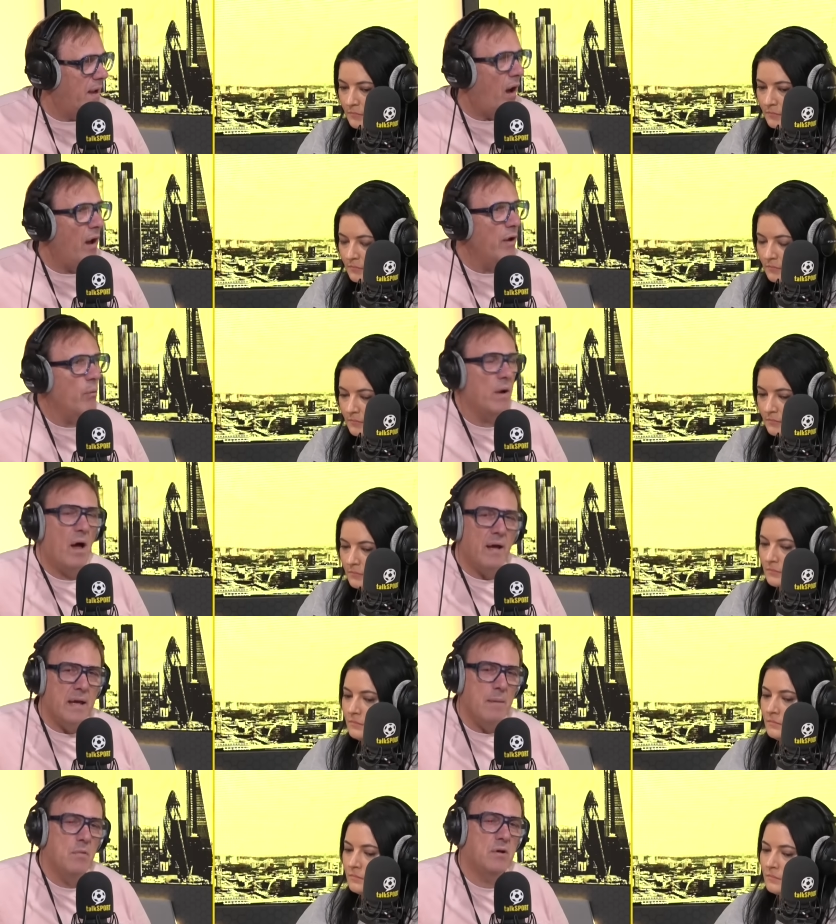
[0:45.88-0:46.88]
Speaker 1: I, I
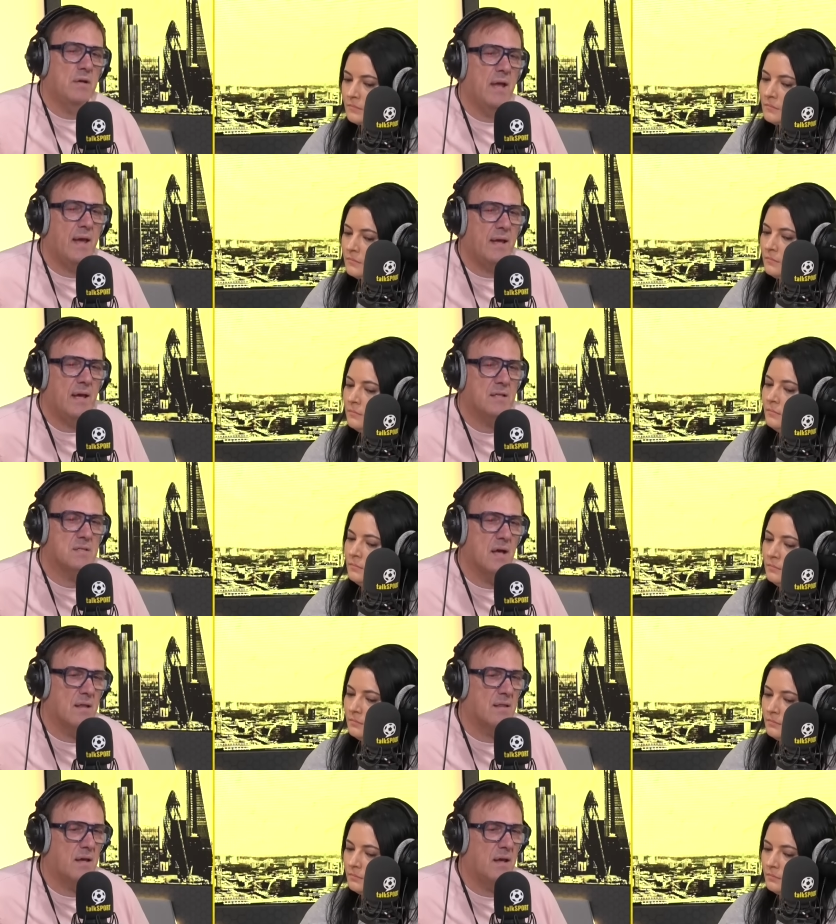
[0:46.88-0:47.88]
keep looking at
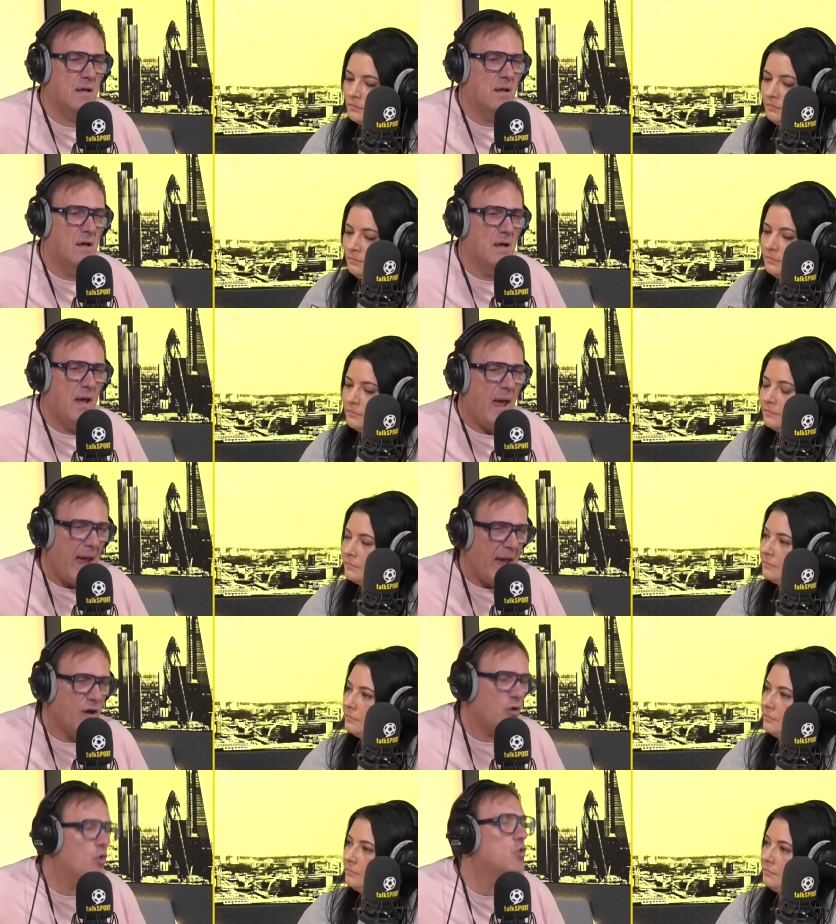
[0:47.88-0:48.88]
Nketiah and thinking, how
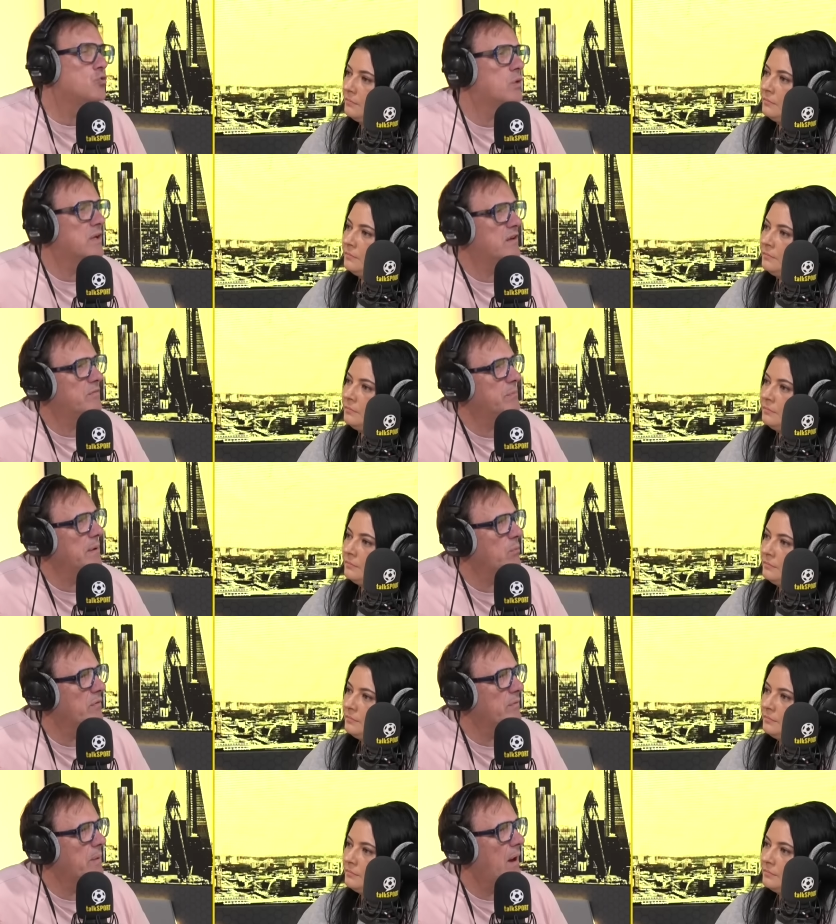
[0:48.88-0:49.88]
good would he have been
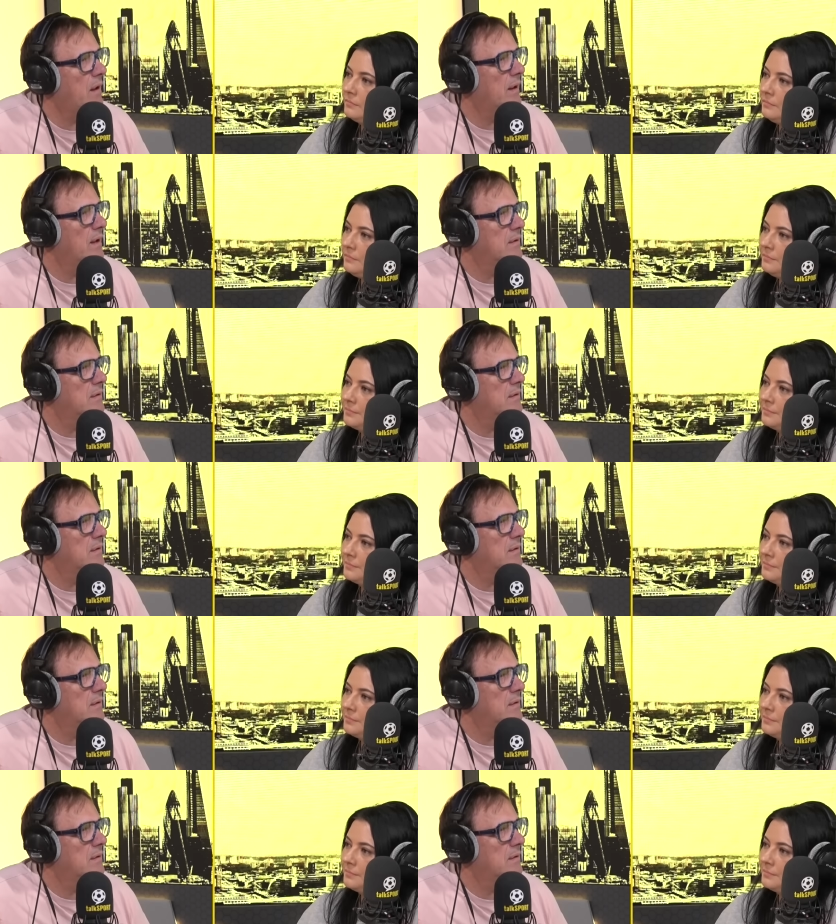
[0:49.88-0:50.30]
with a partner?